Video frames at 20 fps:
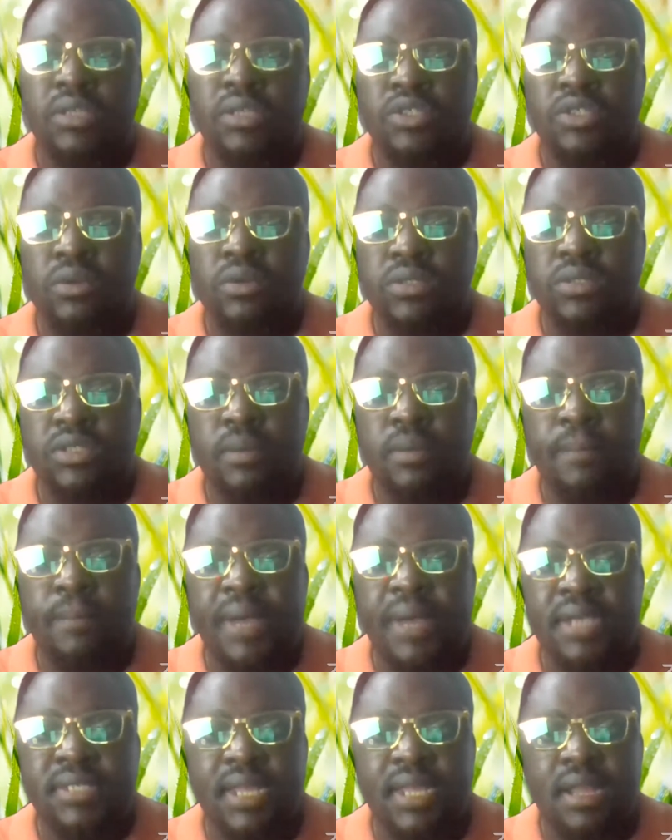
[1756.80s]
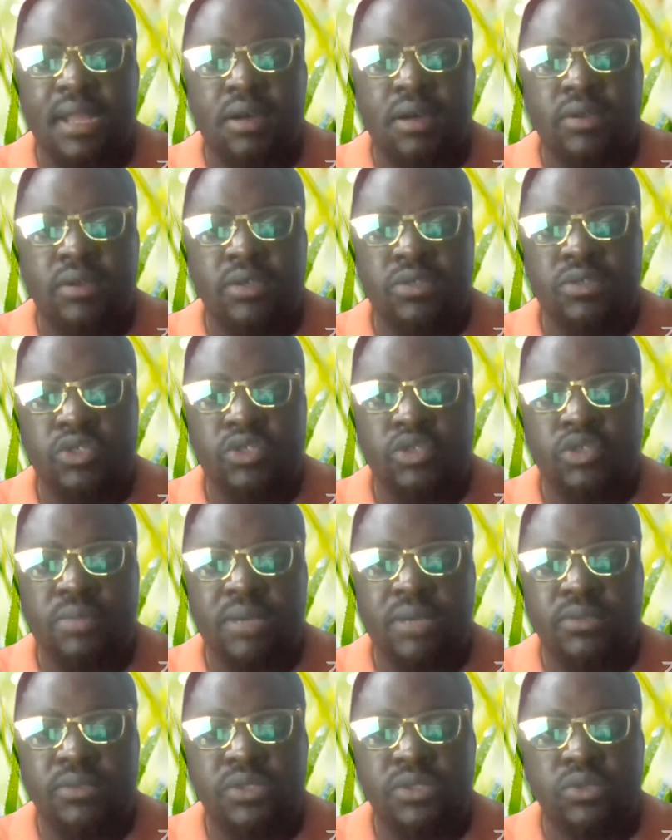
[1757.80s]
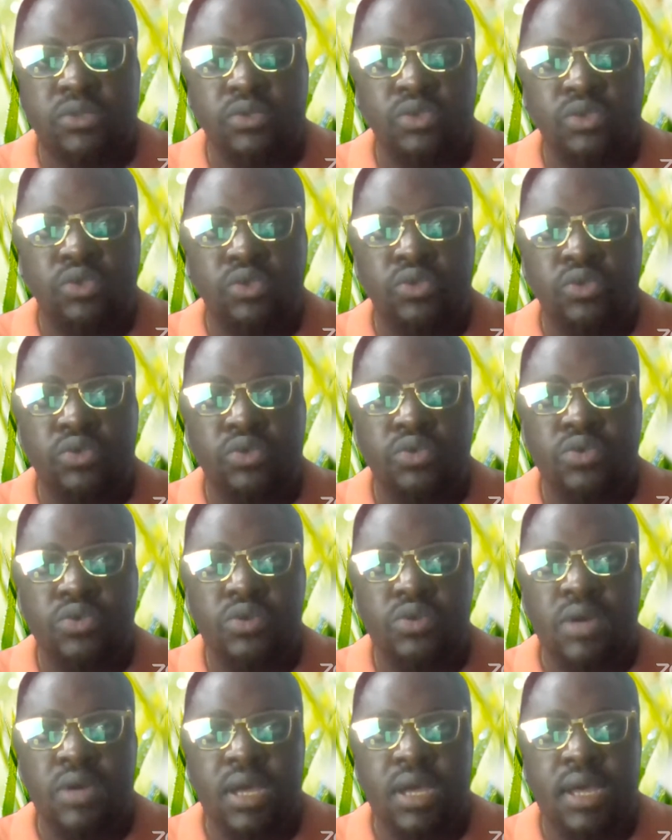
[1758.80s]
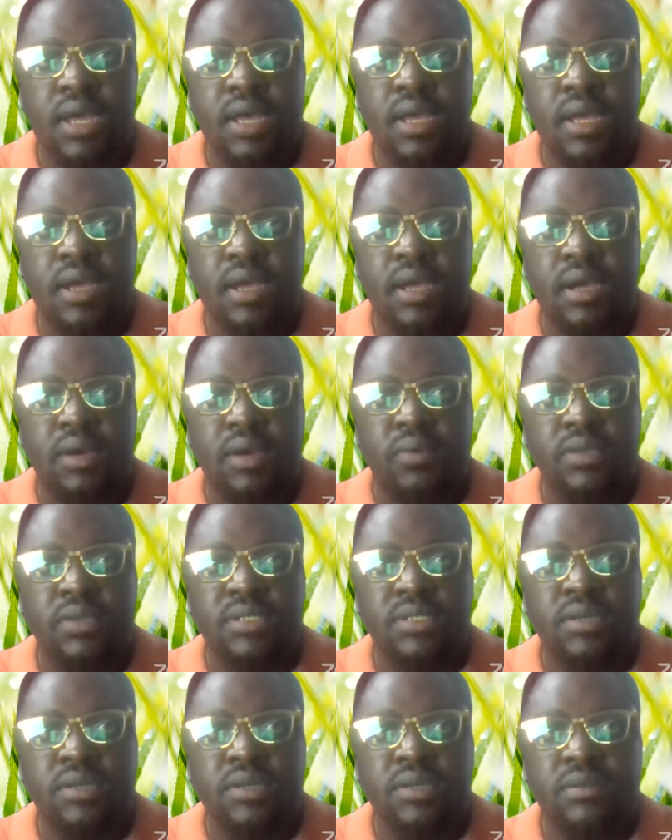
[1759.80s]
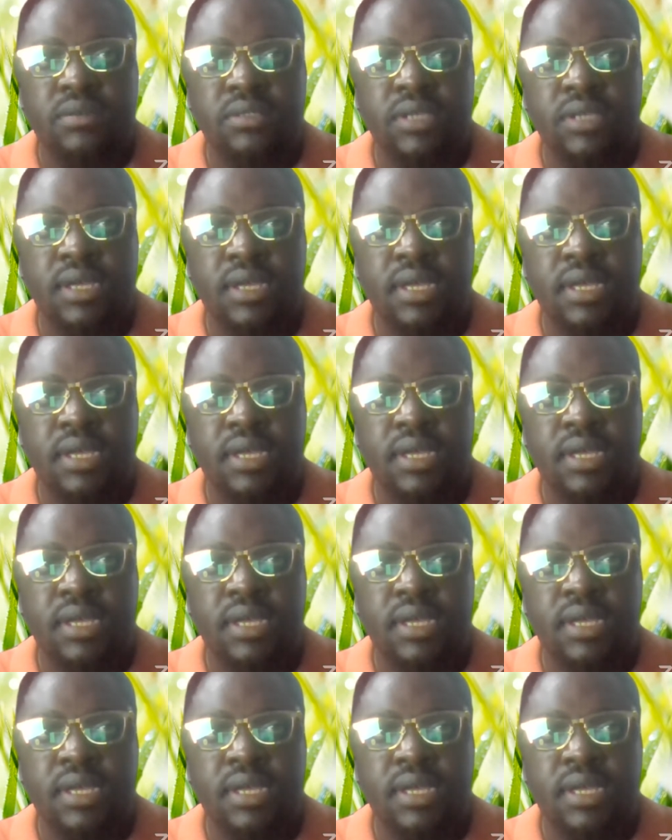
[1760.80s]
so some banks allow you to be able to do what's it called,